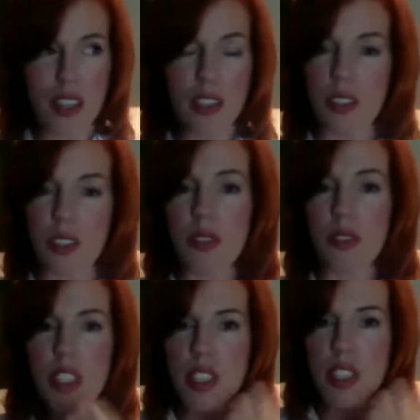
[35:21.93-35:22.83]

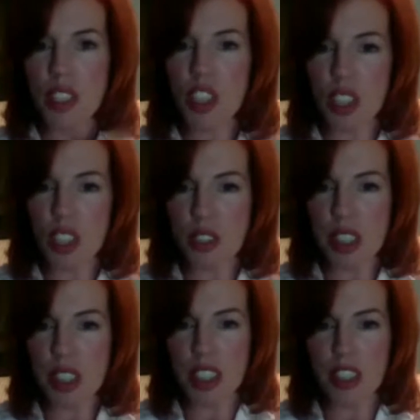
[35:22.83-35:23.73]
because you can hear it's
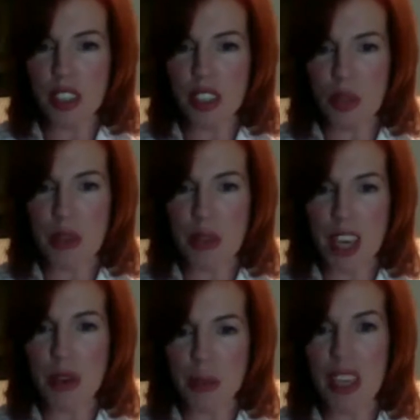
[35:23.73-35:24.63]
still in me a
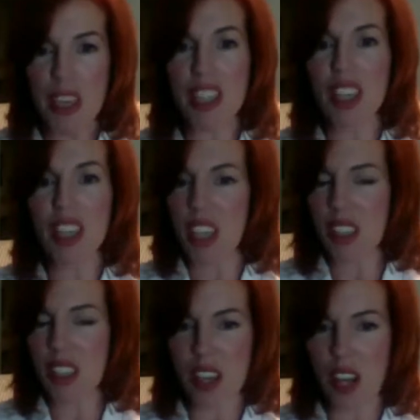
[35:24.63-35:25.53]
bit. He's
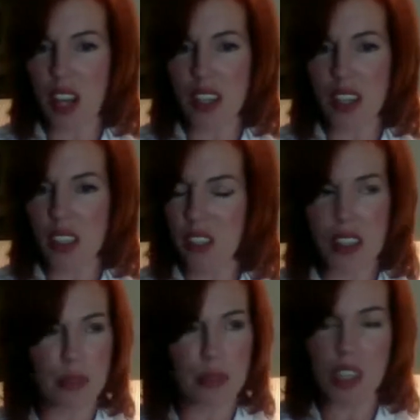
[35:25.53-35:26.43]
got
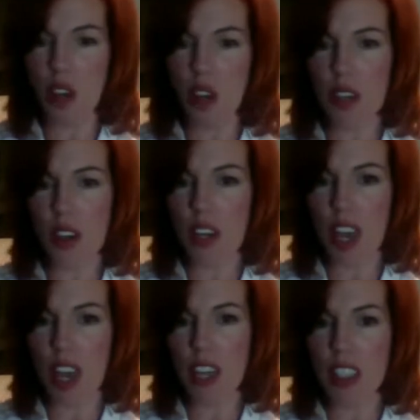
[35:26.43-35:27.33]
something going on,
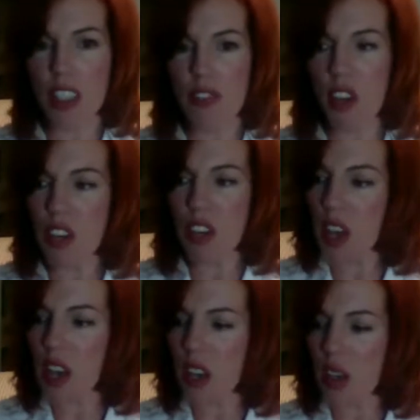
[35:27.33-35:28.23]
and it's very,
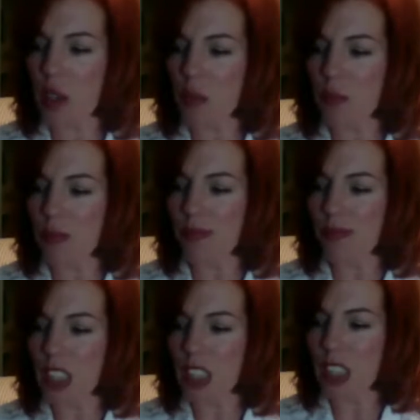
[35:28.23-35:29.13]

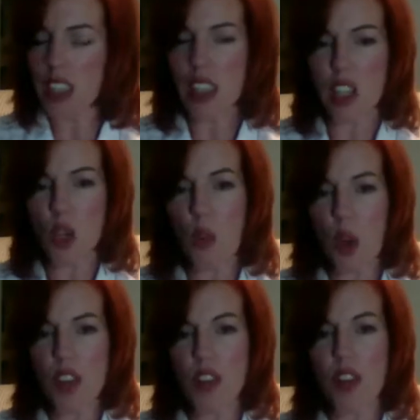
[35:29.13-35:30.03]
it's like you
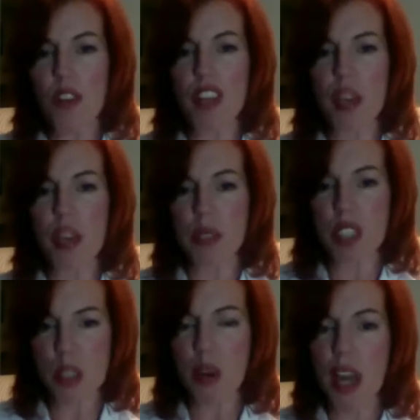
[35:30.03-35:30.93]
wonder if they've been
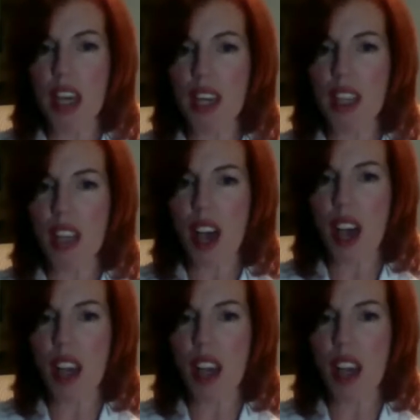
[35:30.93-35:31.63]
spraying a lot.